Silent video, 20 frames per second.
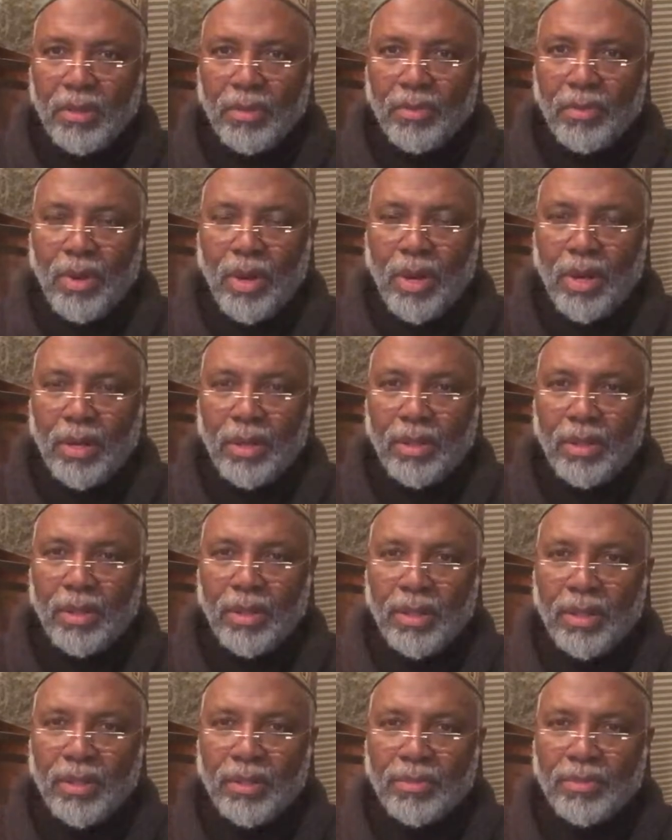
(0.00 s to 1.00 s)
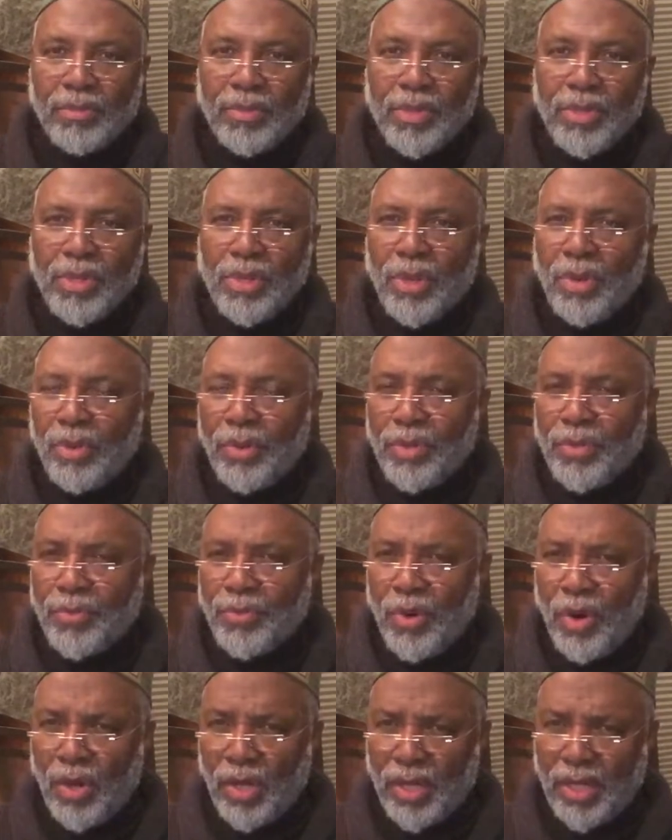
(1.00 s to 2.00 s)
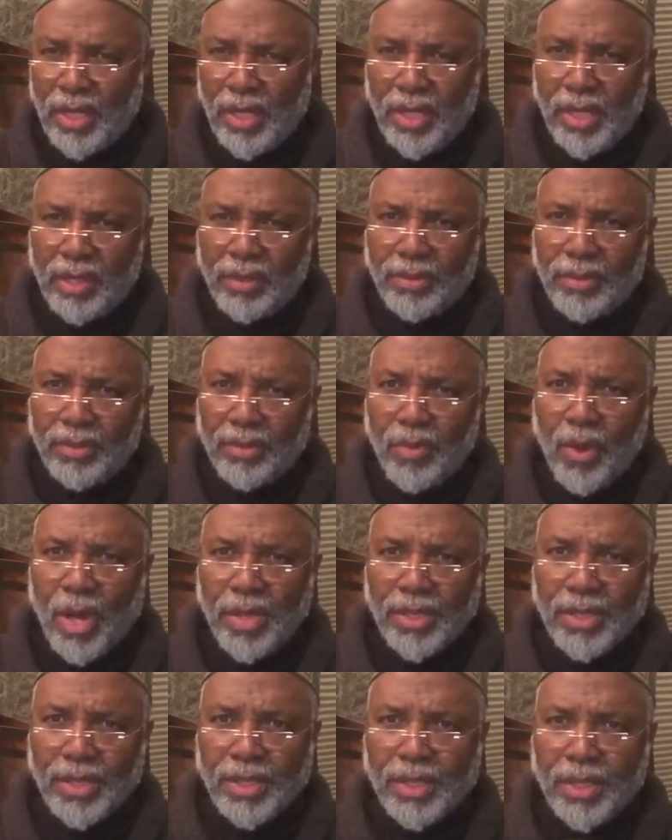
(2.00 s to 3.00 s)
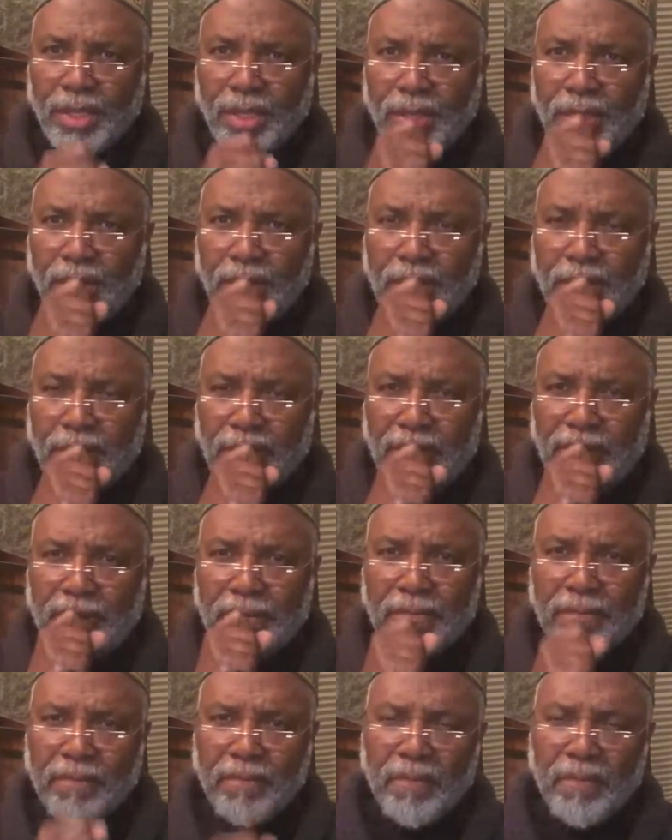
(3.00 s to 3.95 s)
while the snow is falling here in Washington, D.C.,